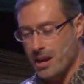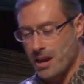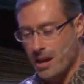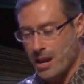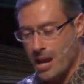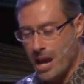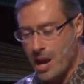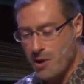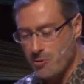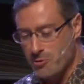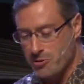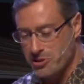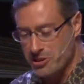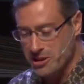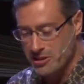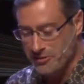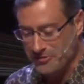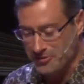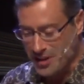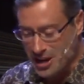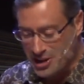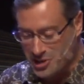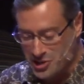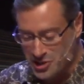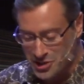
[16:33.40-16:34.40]
How are the
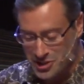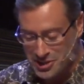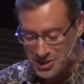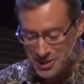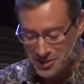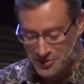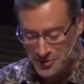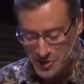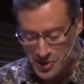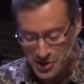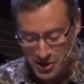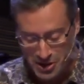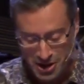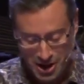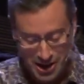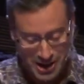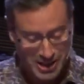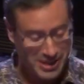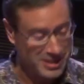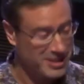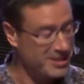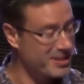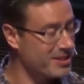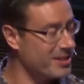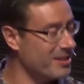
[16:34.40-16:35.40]
affections of your
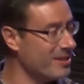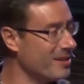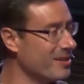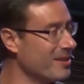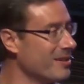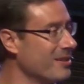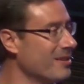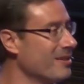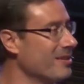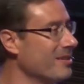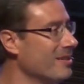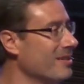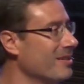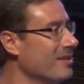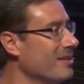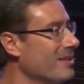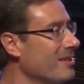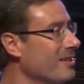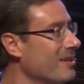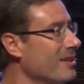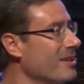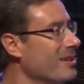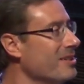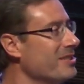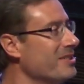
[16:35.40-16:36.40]
heart
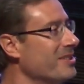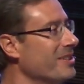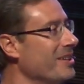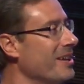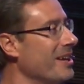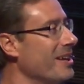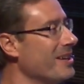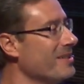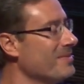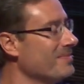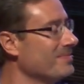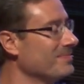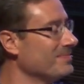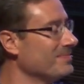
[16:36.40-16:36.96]
today?